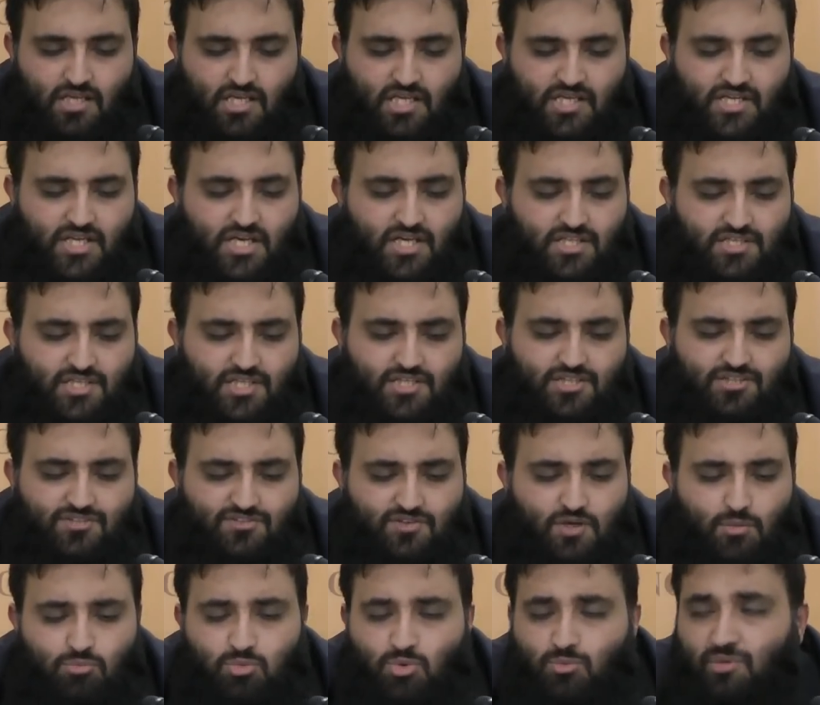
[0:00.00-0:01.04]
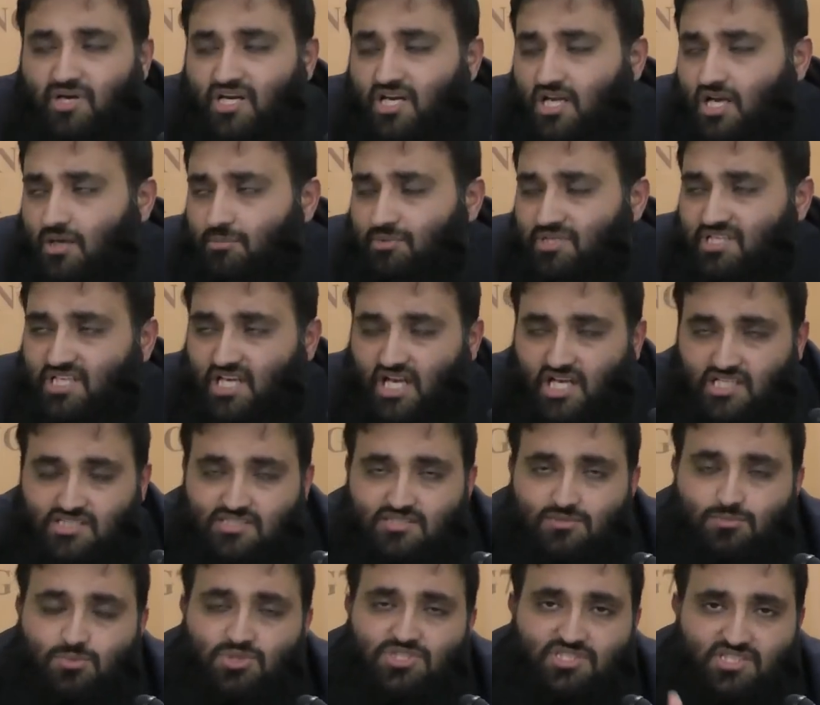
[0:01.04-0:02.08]
In a hadith of Abu Bara bin
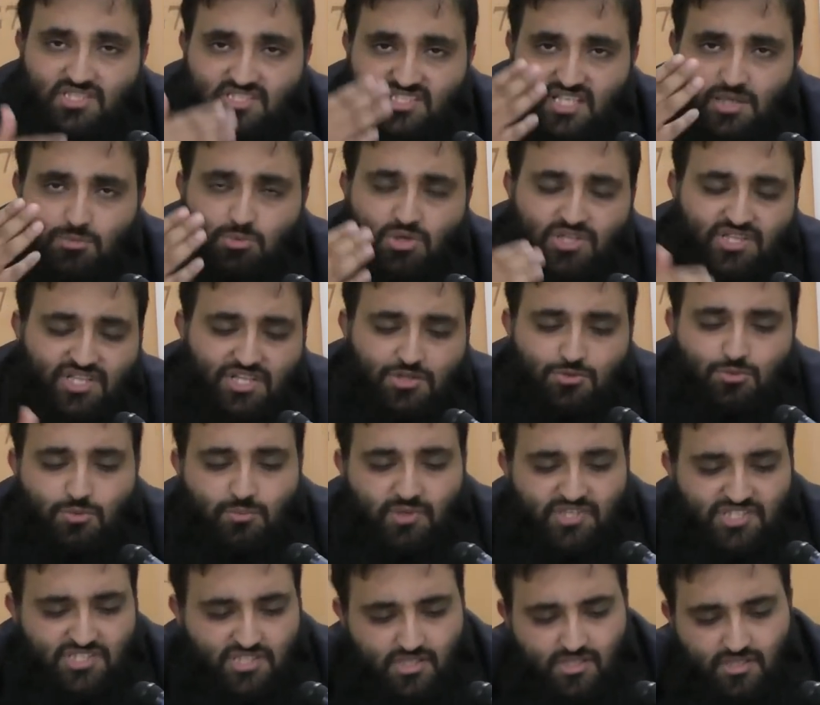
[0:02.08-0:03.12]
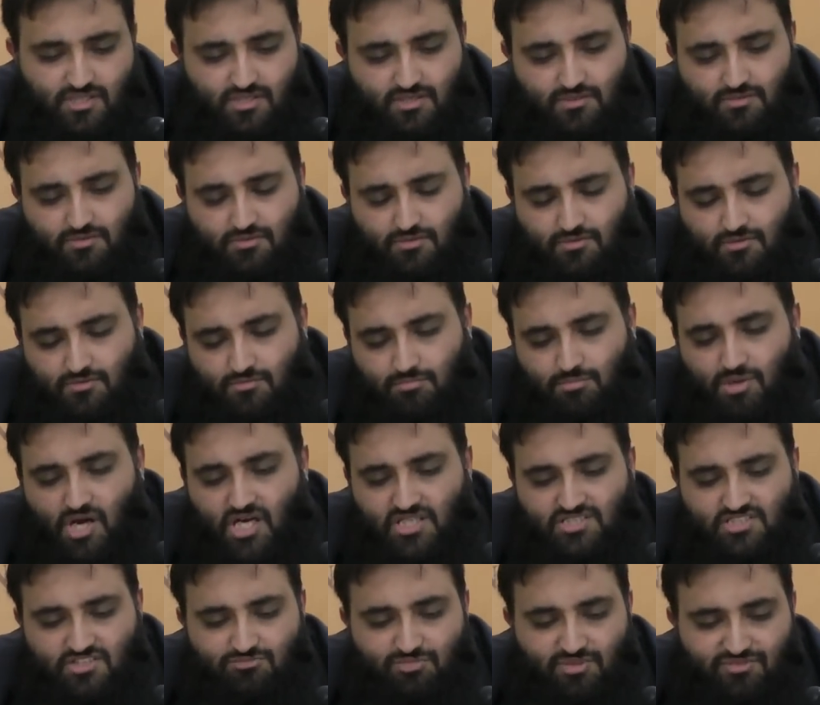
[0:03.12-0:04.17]
Azib, which the same hadith we mentioned
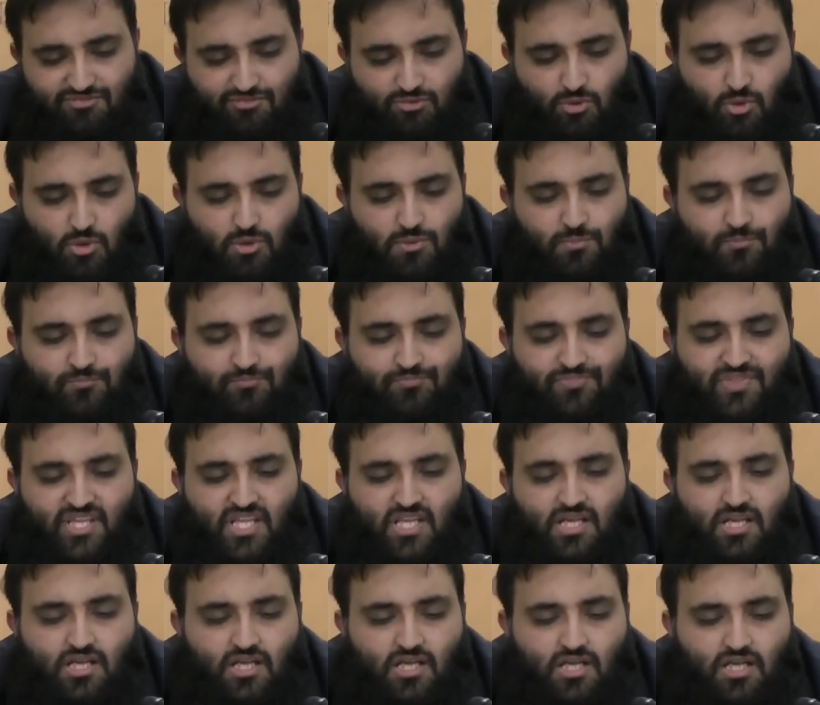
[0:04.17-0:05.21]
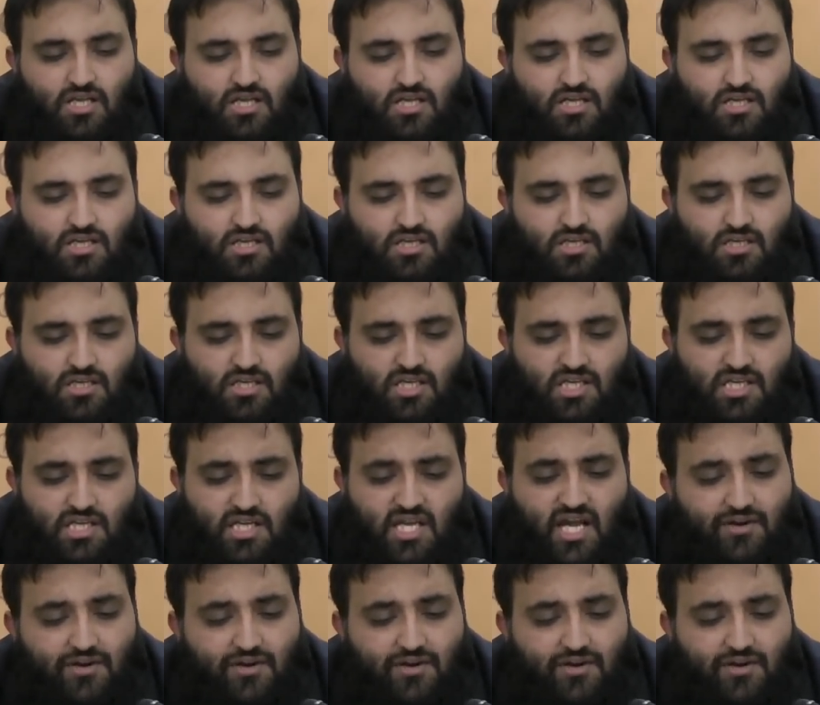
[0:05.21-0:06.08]
part of before, it